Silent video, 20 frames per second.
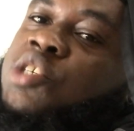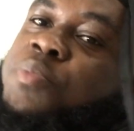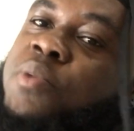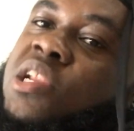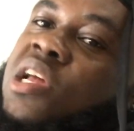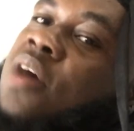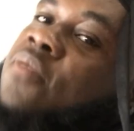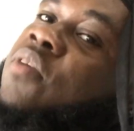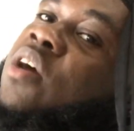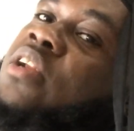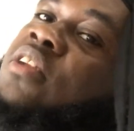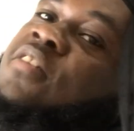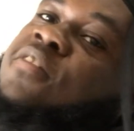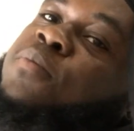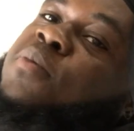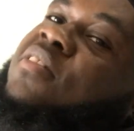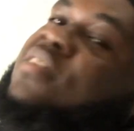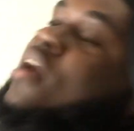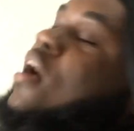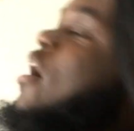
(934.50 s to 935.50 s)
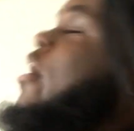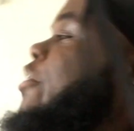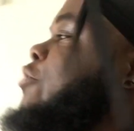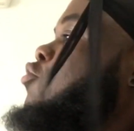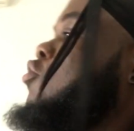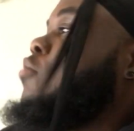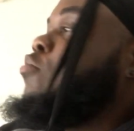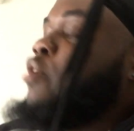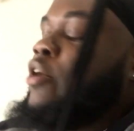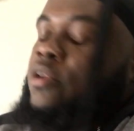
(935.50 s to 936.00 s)
me there for at least piece of
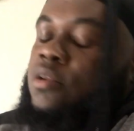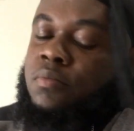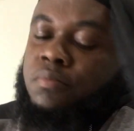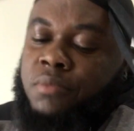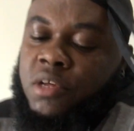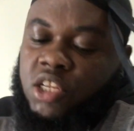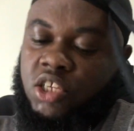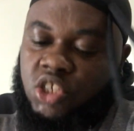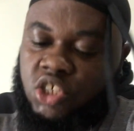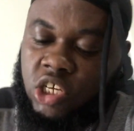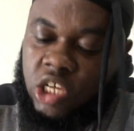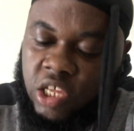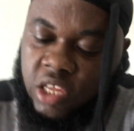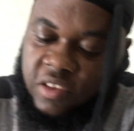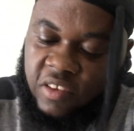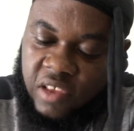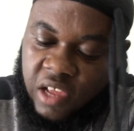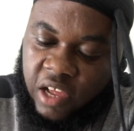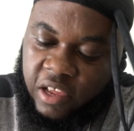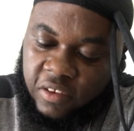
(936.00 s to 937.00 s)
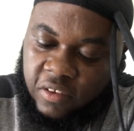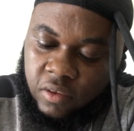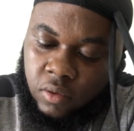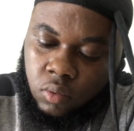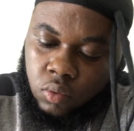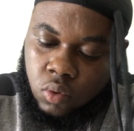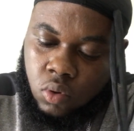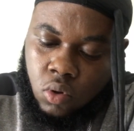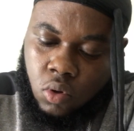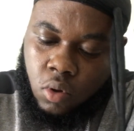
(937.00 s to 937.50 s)
hard bread. Me Jesus.
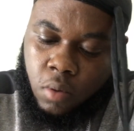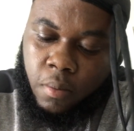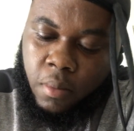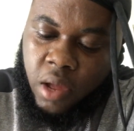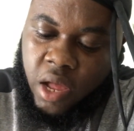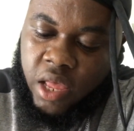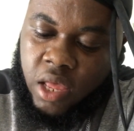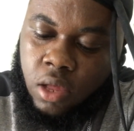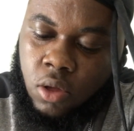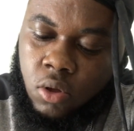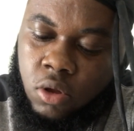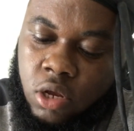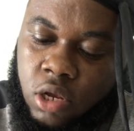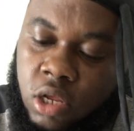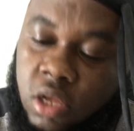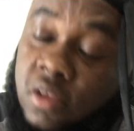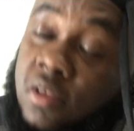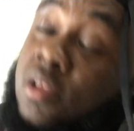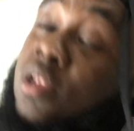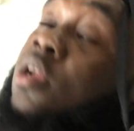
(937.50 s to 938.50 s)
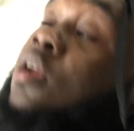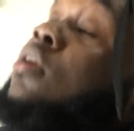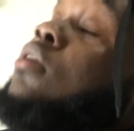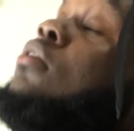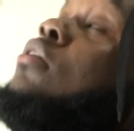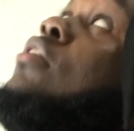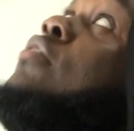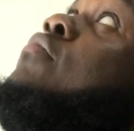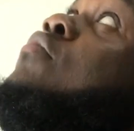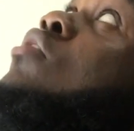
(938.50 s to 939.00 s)
Oh my goodness.
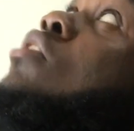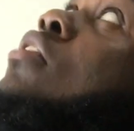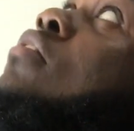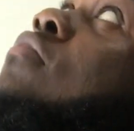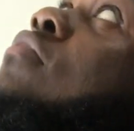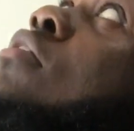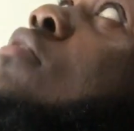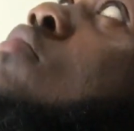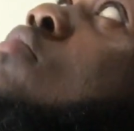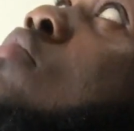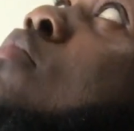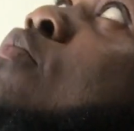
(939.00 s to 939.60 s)
Give thanks unto the